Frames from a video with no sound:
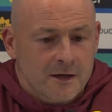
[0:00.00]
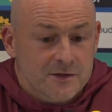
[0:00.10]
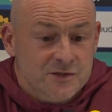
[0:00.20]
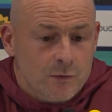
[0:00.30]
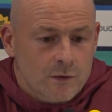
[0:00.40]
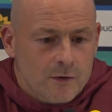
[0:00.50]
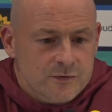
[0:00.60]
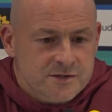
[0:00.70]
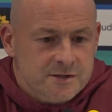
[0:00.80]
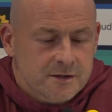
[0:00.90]
and so
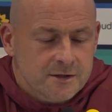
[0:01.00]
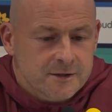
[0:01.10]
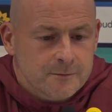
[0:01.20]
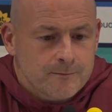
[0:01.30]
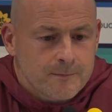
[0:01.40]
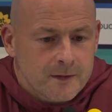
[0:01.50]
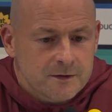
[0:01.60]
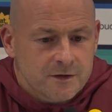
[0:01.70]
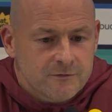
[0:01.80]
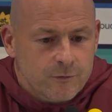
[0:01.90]
close
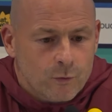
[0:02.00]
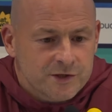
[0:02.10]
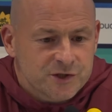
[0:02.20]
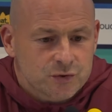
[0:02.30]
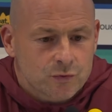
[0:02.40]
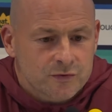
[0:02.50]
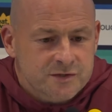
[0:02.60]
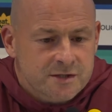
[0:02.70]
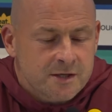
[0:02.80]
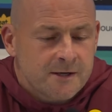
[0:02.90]
and falling
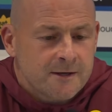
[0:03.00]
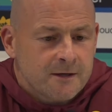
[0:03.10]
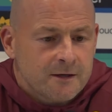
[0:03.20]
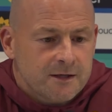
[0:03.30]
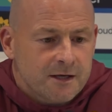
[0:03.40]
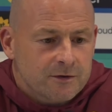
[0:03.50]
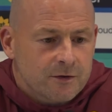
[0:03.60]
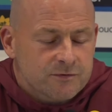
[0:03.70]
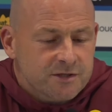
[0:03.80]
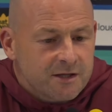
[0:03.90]
short. Yeah, I
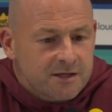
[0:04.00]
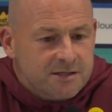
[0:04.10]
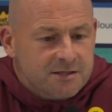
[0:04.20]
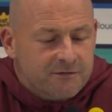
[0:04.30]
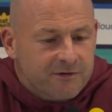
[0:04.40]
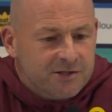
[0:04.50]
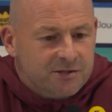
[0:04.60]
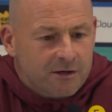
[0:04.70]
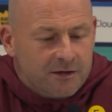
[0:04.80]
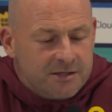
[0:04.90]
don't see this as a fresh
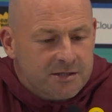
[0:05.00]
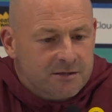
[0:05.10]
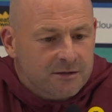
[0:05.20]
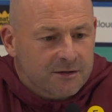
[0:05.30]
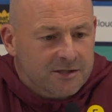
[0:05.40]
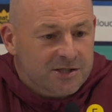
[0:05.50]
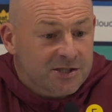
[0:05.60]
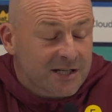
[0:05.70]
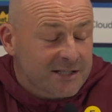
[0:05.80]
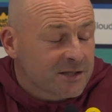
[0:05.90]
start. This is
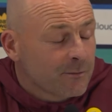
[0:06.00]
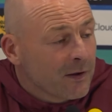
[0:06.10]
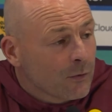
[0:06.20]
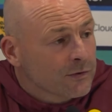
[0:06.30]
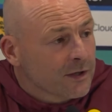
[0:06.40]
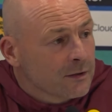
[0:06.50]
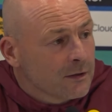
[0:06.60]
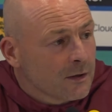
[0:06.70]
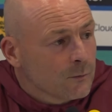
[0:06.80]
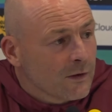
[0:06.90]
a chance to build
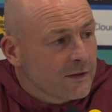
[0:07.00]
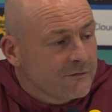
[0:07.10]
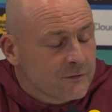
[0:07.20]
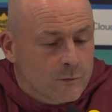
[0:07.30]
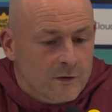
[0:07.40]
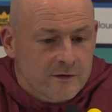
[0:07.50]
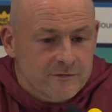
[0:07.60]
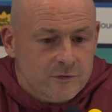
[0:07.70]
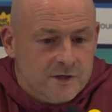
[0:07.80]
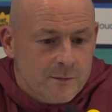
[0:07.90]
on what
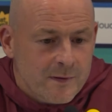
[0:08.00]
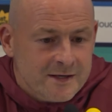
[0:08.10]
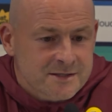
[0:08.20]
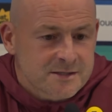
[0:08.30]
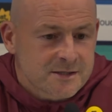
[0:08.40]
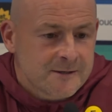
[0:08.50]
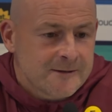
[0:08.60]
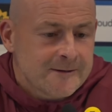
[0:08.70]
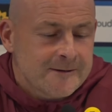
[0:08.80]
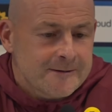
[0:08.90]
they've done in the past.
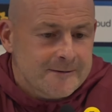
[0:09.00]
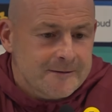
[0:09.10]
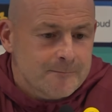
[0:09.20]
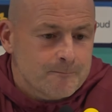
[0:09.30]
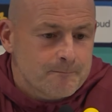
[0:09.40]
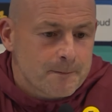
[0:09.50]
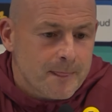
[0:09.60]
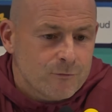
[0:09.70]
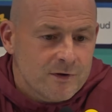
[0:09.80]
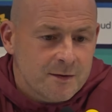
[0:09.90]
I
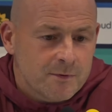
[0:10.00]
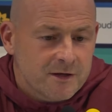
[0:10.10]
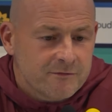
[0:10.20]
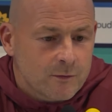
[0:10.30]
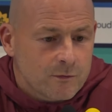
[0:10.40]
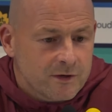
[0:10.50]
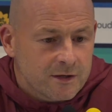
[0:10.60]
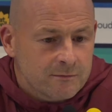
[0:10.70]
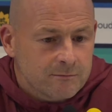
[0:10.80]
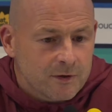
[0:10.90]
really believe that we're
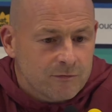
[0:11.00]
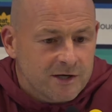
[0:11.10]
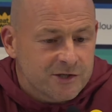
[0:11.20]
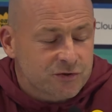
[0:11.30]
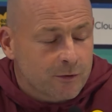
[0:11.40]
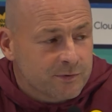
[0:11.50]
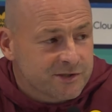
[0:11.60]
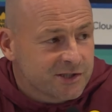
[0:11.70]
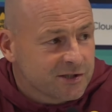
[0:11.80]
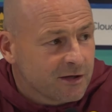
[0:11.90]
in a really strong
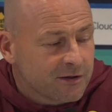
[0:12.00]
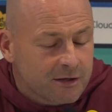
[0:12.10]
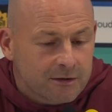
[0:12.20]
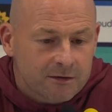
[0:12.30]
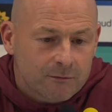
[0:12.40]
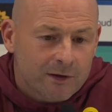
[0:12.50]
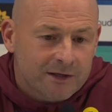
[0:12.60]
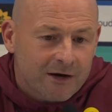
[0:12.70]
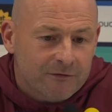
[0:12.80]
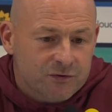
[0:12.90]
position. I think
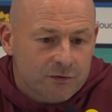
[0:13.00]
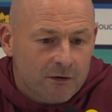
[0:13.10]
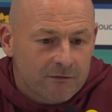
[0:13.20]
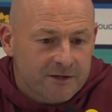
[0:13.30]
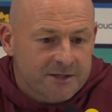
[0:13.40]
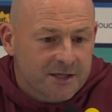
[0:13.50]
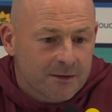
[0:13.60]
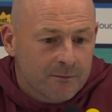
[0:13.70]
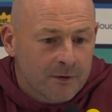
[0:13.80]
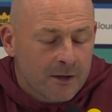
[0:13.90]
when Gareth took over the
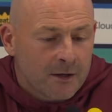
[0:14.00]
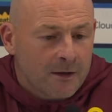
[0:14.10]
team